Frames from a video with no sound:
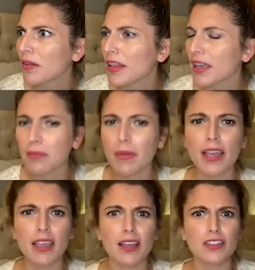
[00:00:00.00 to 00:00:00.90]
like
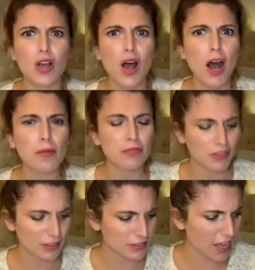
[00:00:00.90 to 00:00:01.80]
my top
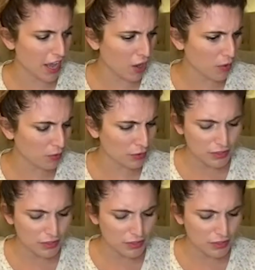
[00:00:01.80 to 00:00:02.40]
fell down or